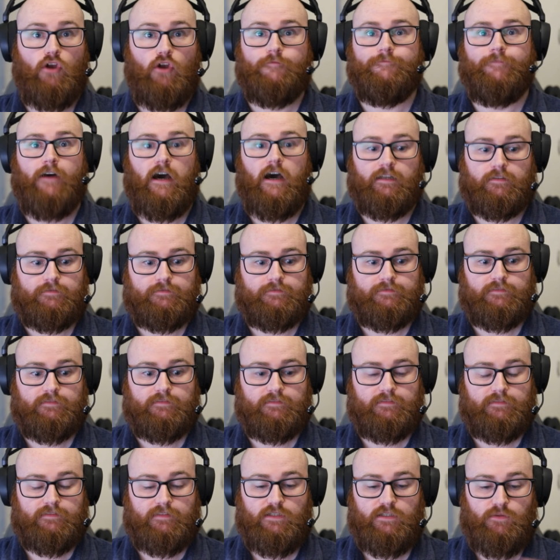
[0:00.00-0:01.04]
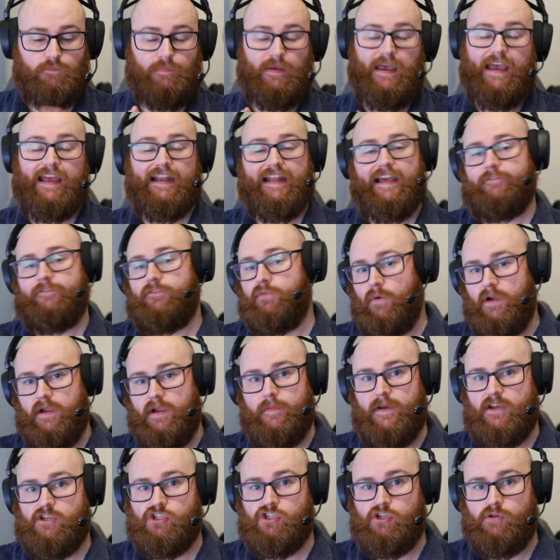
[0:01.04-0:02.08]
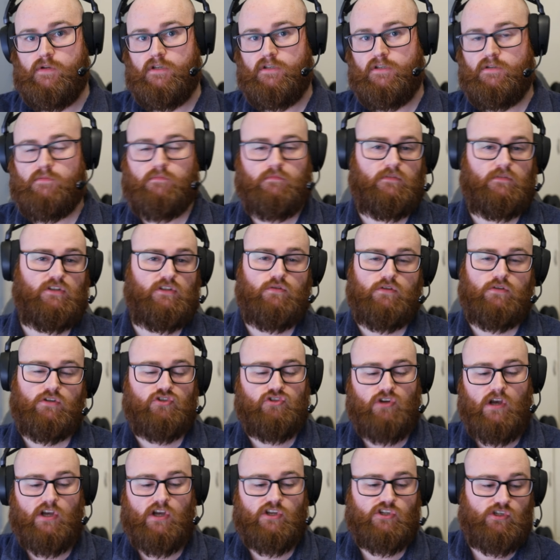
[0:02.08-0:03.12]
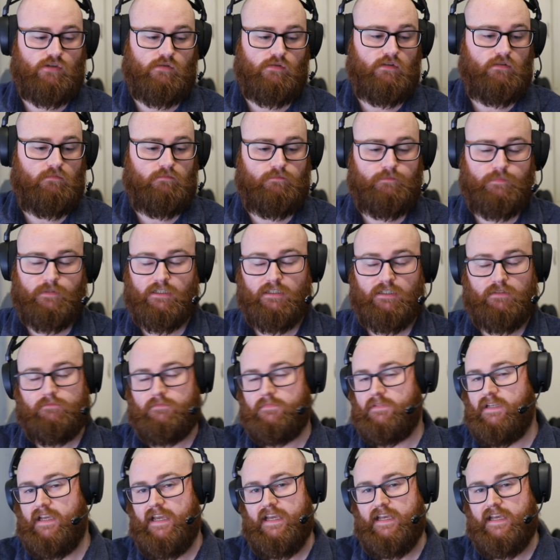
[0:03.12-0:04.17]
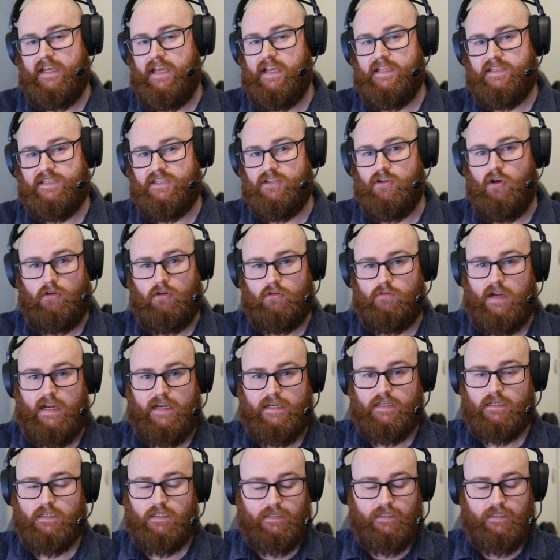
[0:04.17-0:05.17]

fun. You barely have to worry about shooting. You could try shooting, but it's not great.